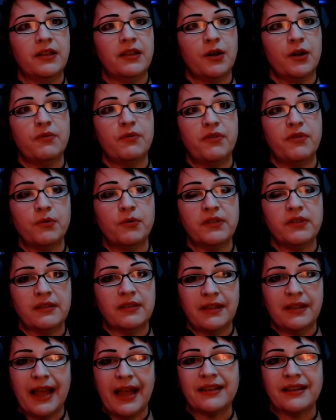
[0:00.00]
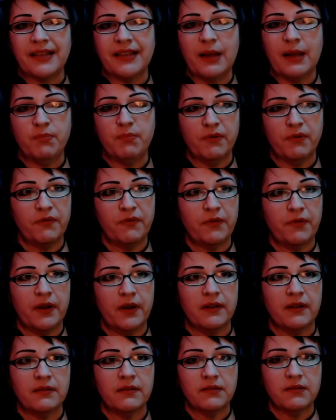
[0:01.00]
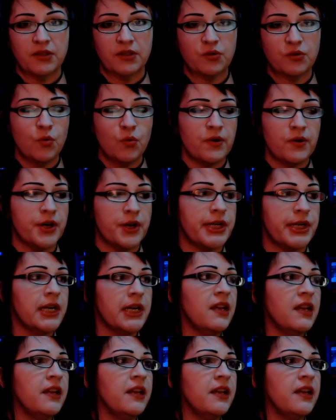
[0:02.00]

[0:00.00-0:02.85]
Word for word: you know, that type of disorder,